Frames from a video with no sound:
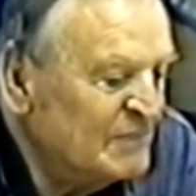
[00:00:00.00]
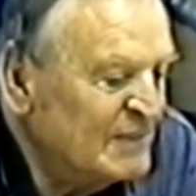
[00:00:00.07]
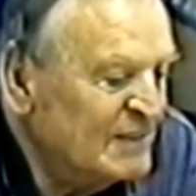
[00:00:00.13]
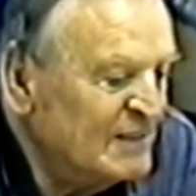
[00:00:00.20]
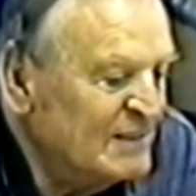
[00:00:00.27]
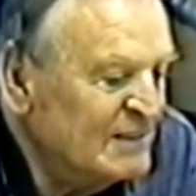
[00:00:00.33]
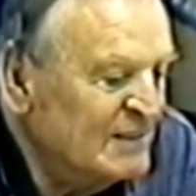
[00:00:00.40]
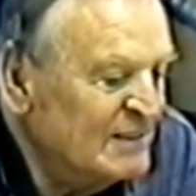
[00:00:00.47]

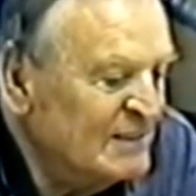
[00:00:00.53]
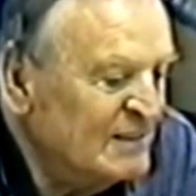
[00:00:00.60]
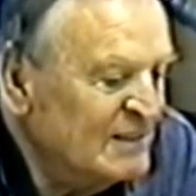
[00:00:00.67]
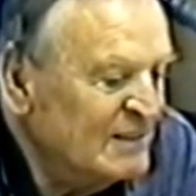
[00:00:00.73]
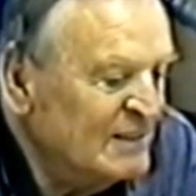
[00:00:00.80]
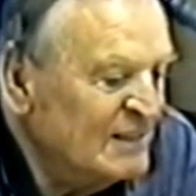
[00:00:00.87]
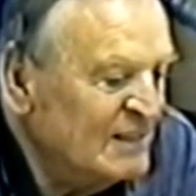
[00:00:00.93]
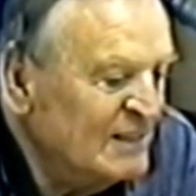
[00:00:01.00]

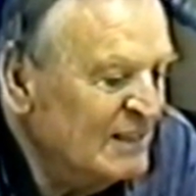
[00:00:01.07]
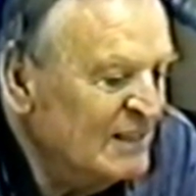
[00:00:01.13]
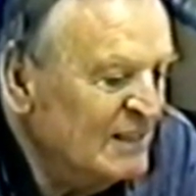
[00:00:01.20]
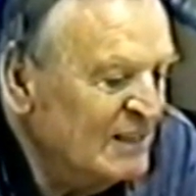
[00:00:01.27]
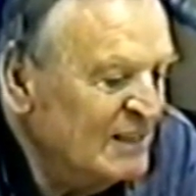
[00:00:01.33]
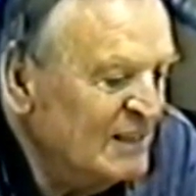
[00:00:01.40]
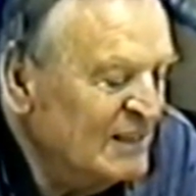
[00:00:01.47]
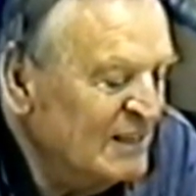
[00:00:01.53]

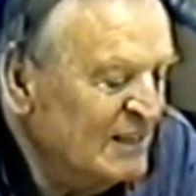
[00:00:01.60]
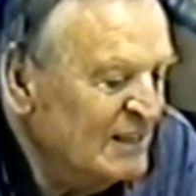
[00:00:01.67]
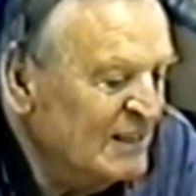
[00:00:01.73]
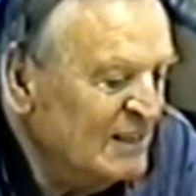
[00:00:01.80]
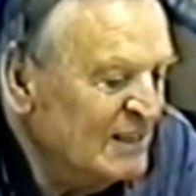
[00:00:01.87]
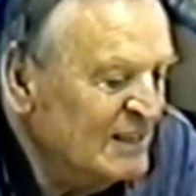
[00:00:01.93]
No one is speaking in this clip.